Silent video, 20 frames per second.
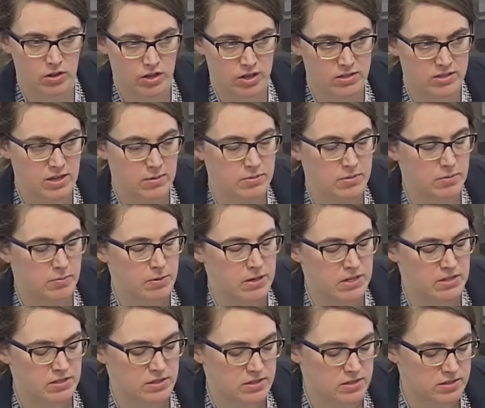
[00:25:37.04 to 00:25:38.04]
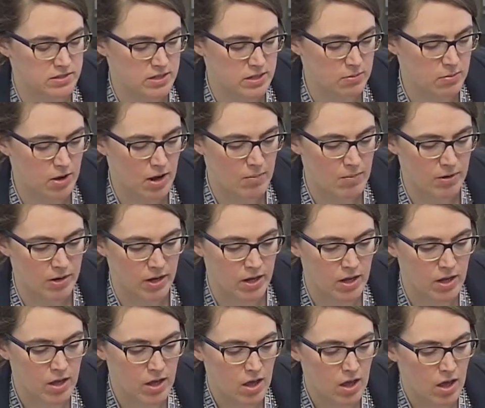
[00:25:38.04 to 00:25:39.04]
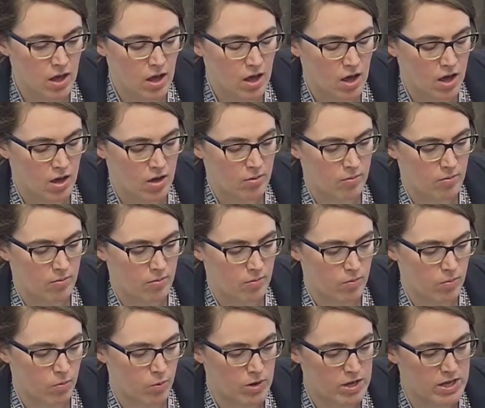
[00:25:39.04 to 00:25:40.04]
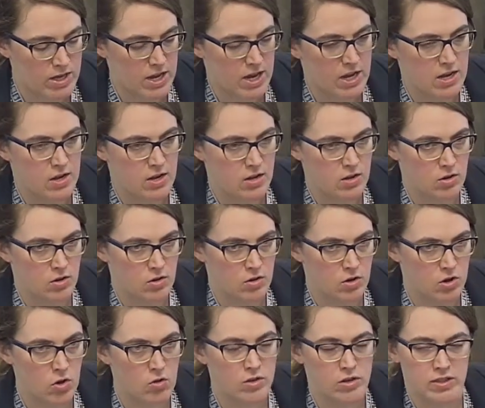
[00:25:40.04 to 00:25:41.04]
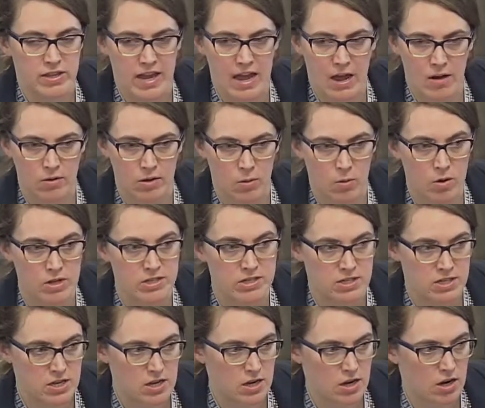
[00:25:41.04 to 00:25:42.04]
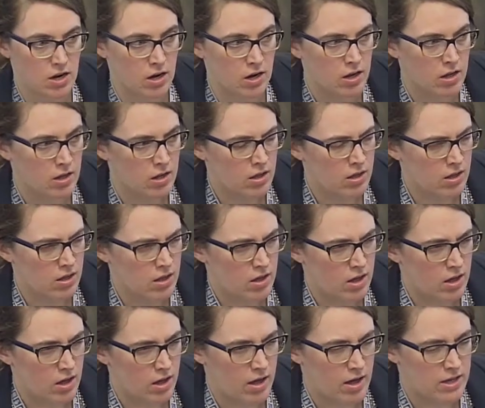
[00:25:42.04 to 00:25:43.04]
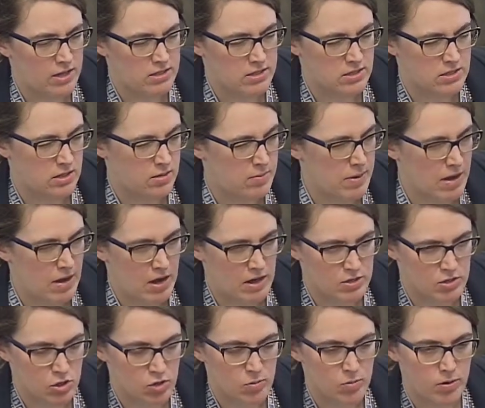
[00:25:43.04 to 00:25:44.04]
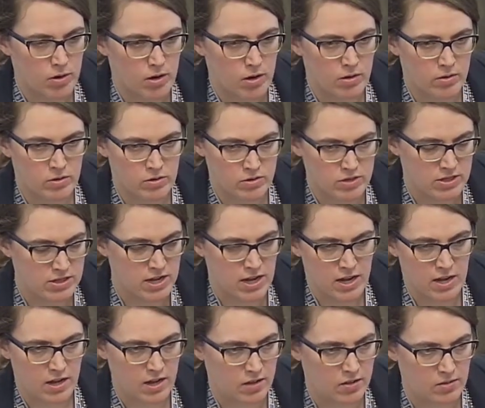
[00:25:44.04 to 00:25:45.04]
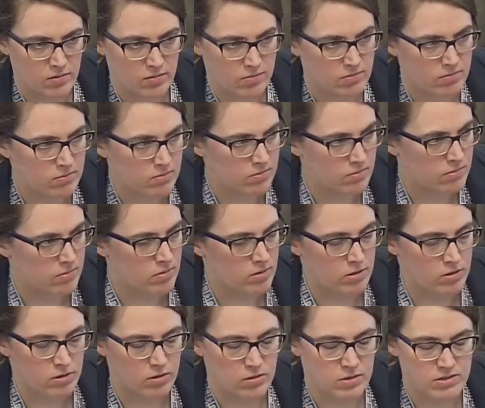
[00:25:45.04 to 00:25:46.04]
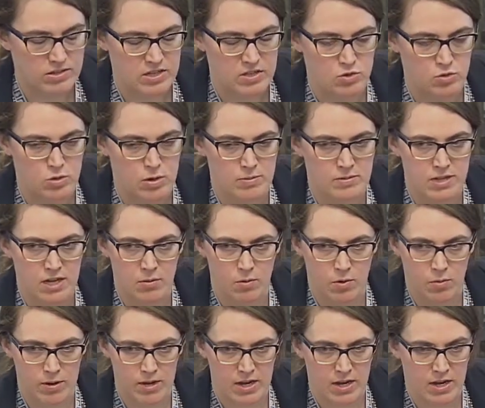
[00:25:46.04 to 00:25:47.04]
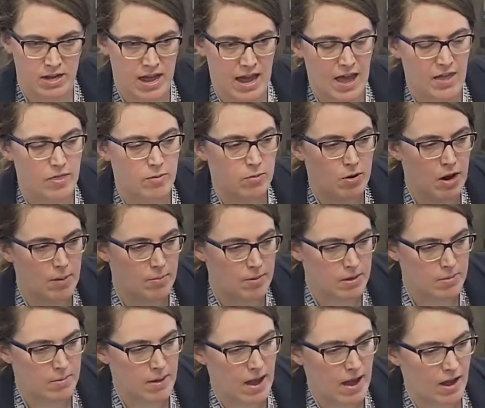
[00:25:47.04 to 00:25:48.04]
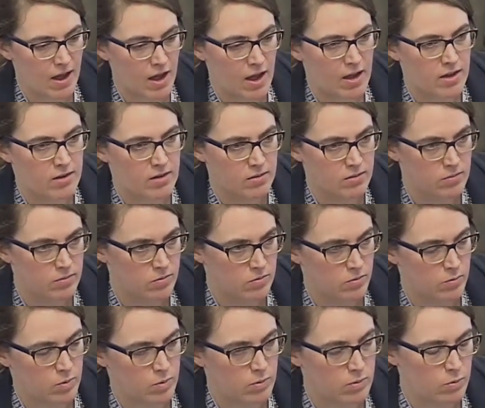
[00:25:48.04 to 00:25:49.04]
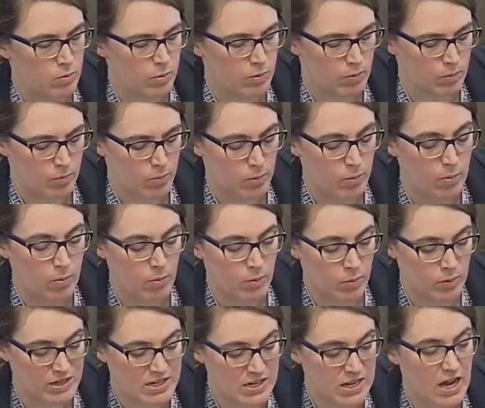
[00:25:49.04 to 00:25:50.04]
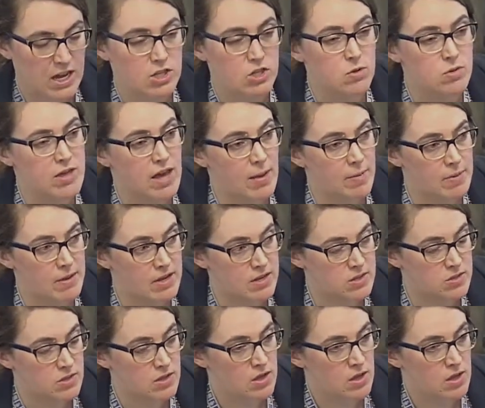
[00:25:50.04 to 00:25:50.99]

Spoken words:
exempt because it's a city property. We can go to the county once a year. It's in about October. There's a date on the assessor's website where we can add the property back on. We did not do that because